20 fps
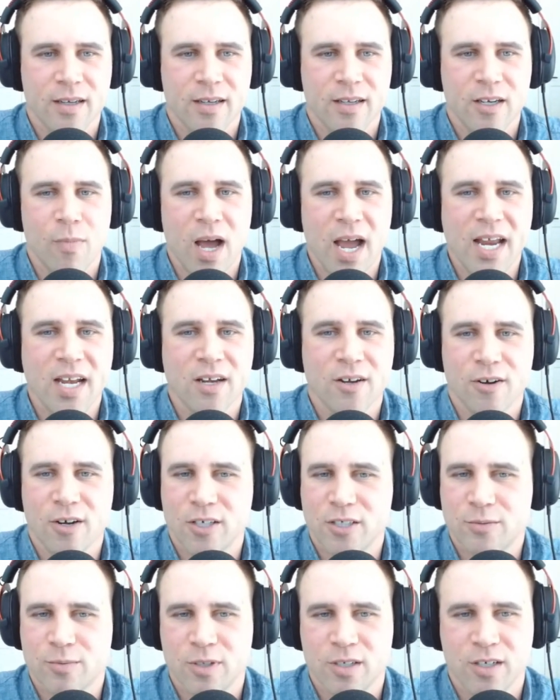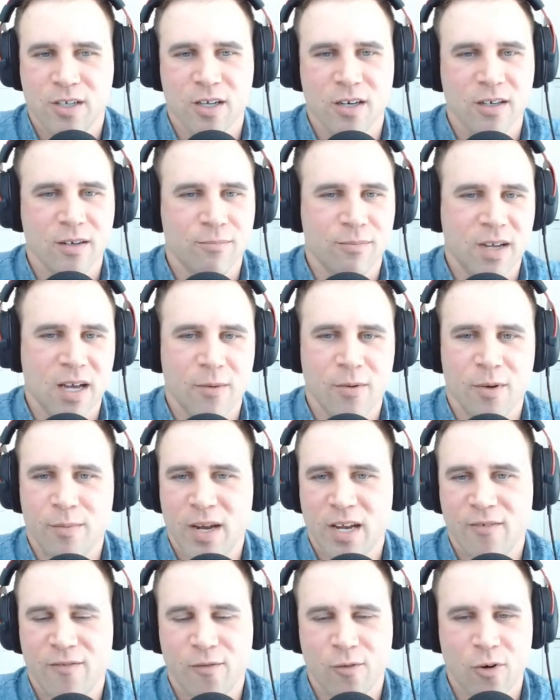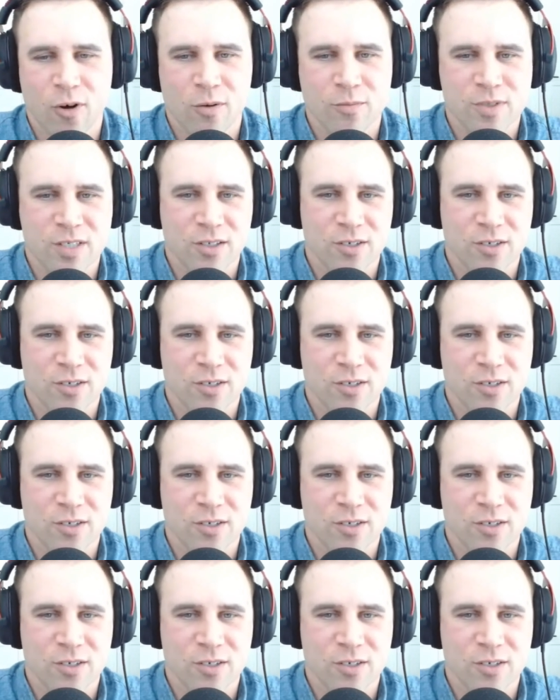Mind nourishment can come in many forms